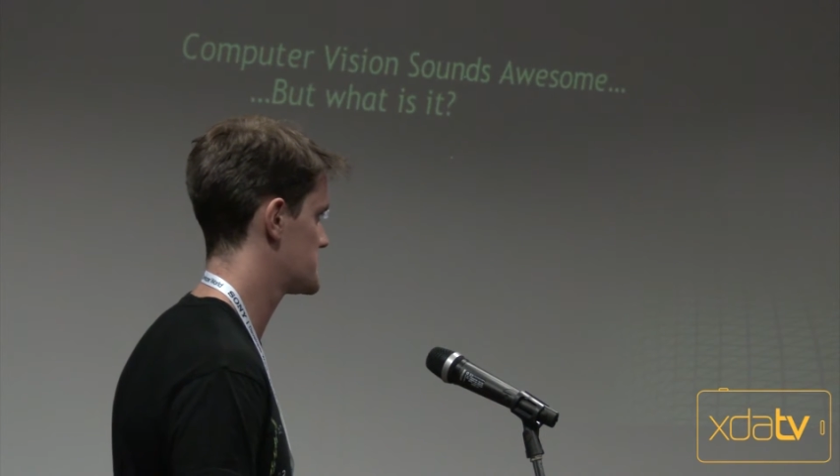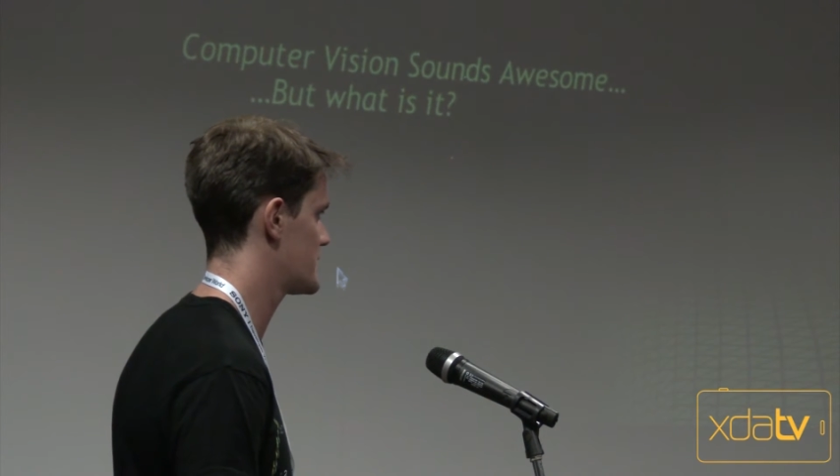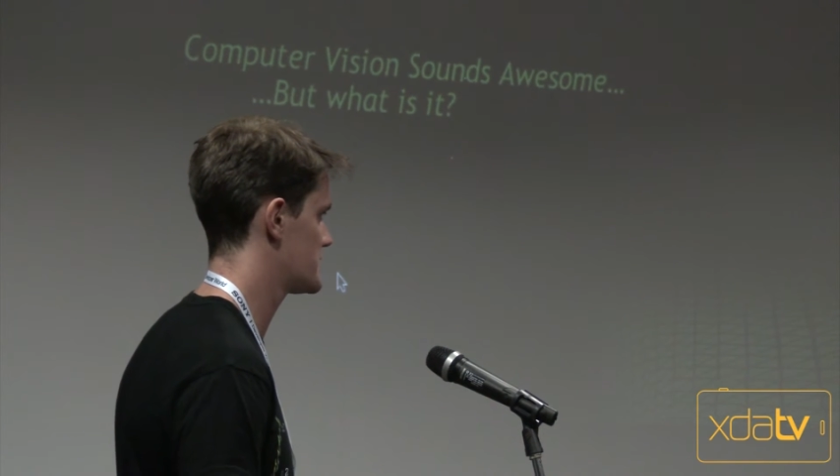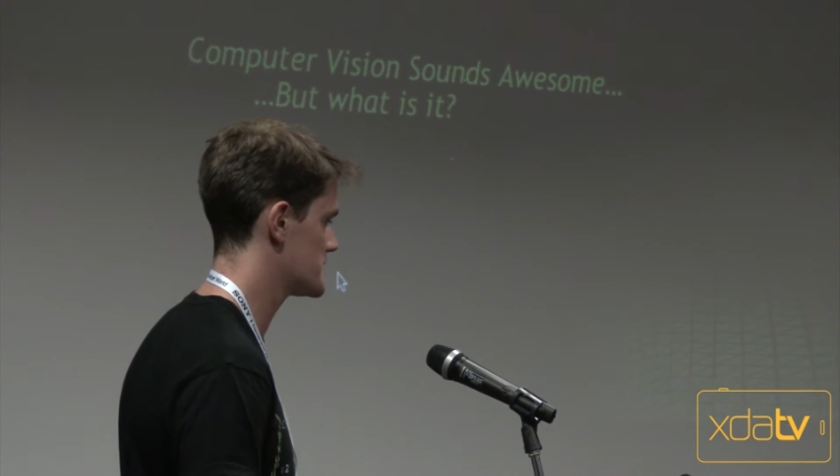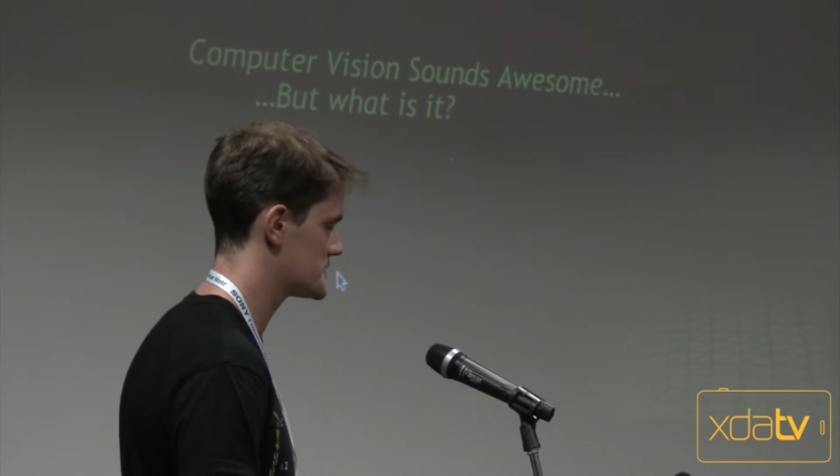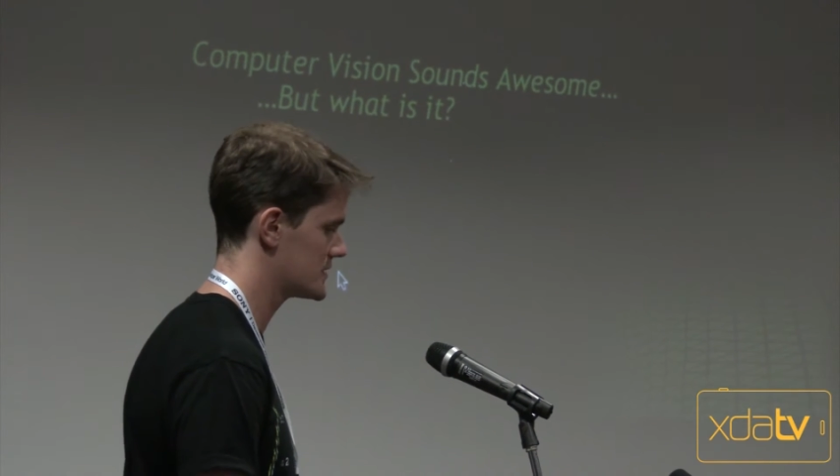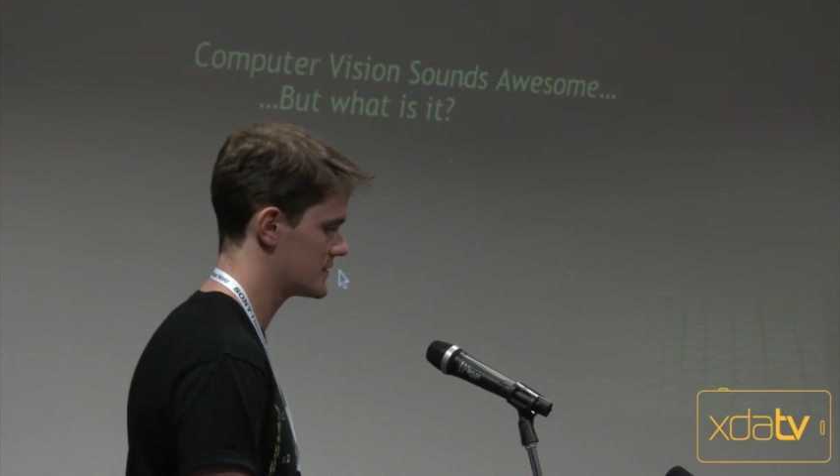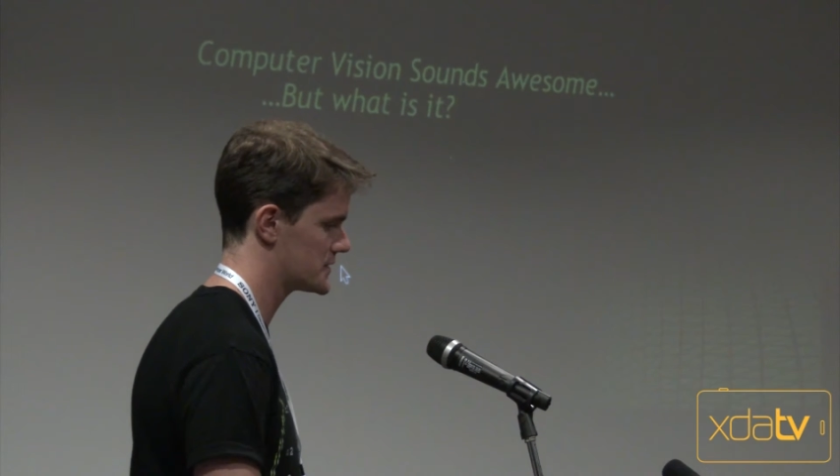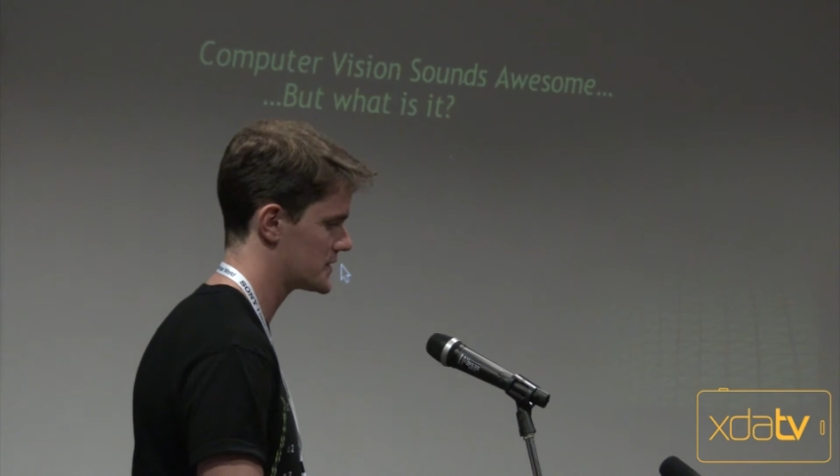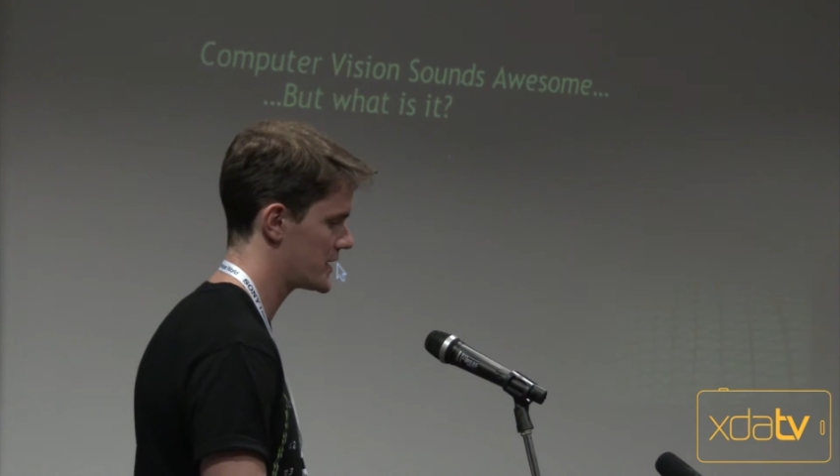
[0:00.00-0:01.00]
discovered that
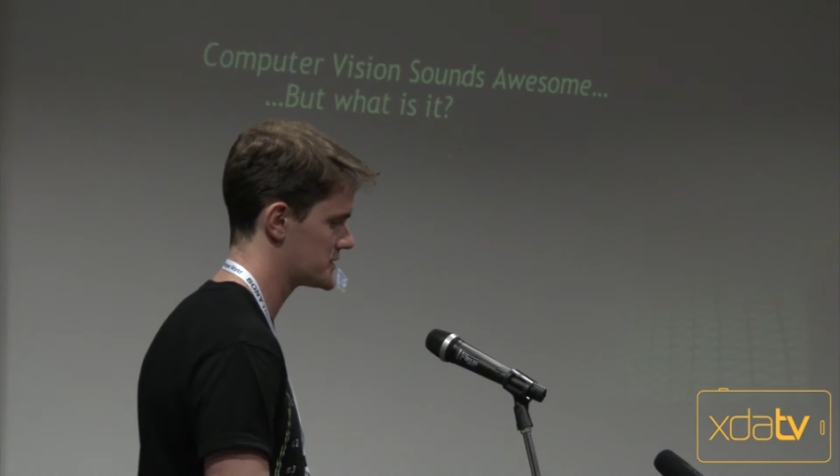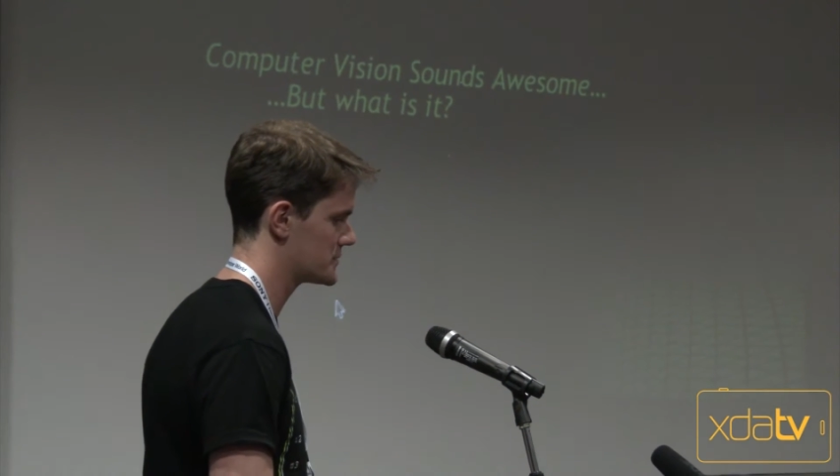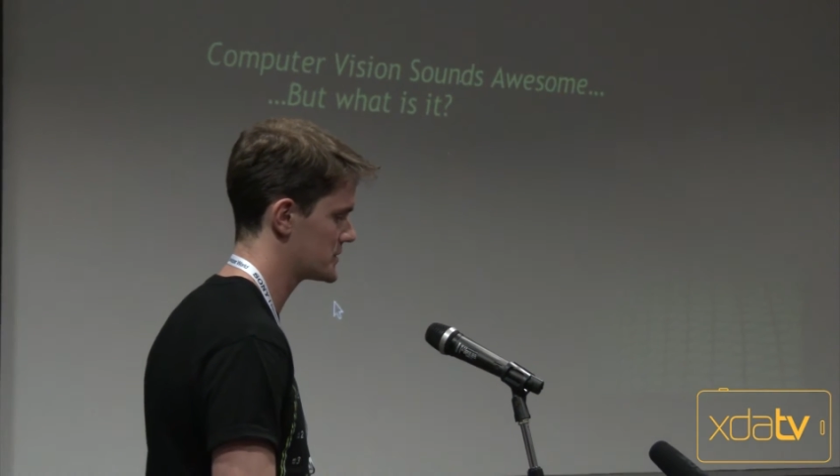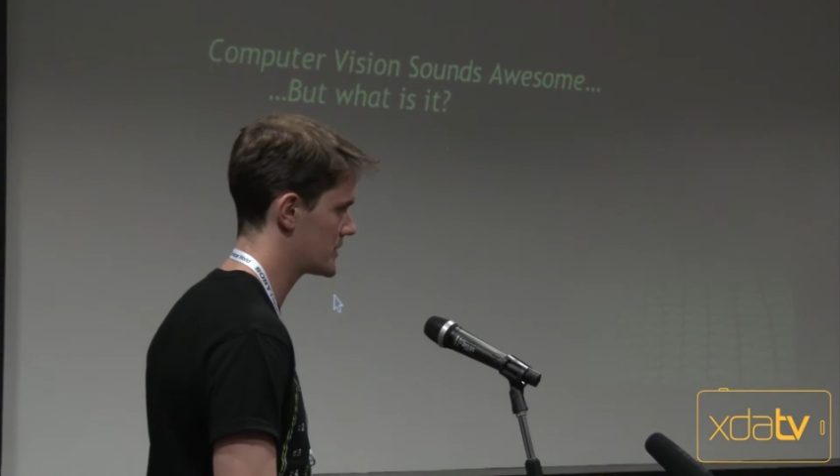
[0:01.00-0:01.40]
CV is awesome,